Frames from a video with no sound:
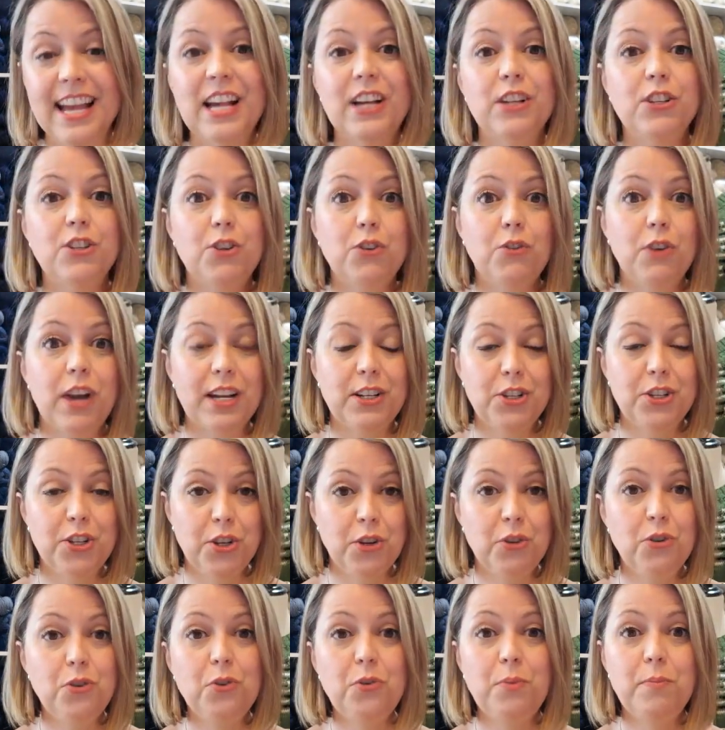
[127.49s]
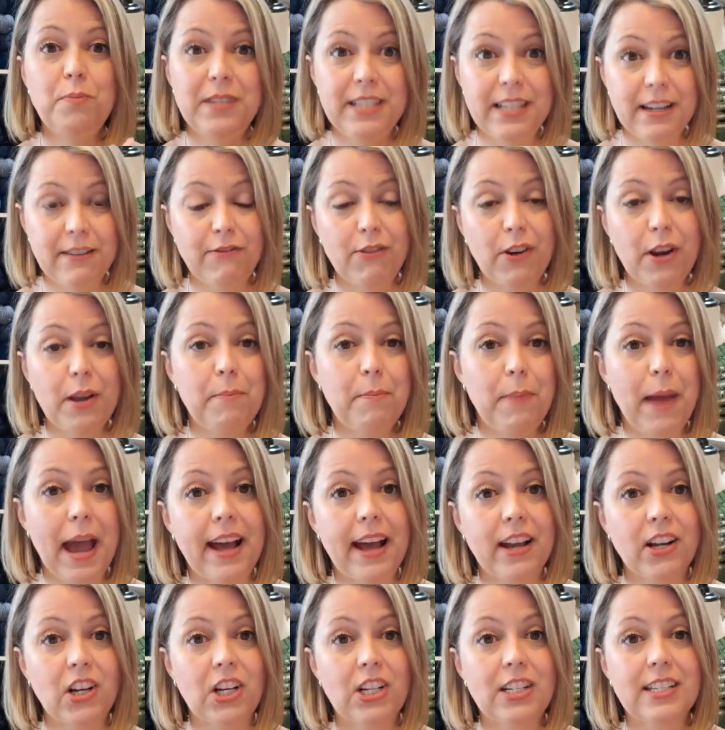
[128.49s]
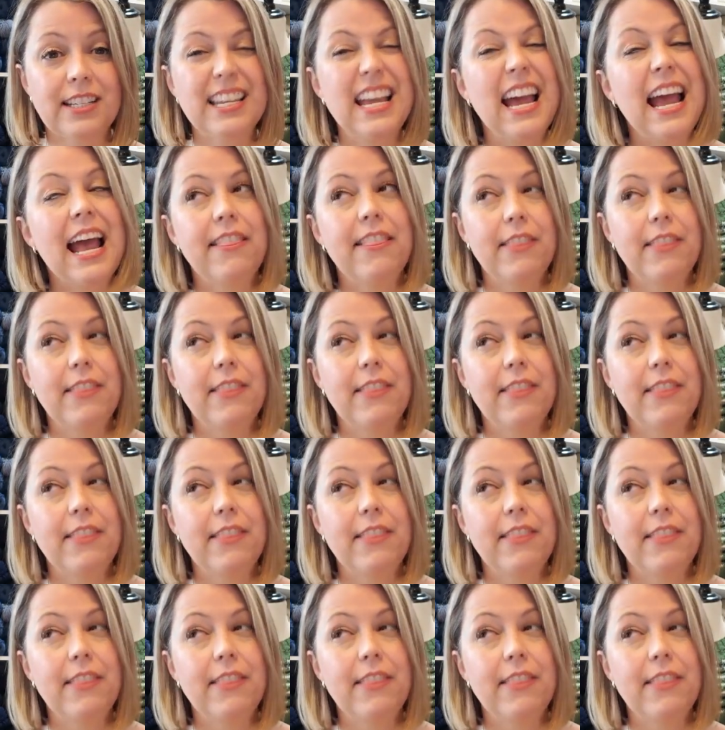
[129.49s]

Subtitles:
So you got 2 different patterns.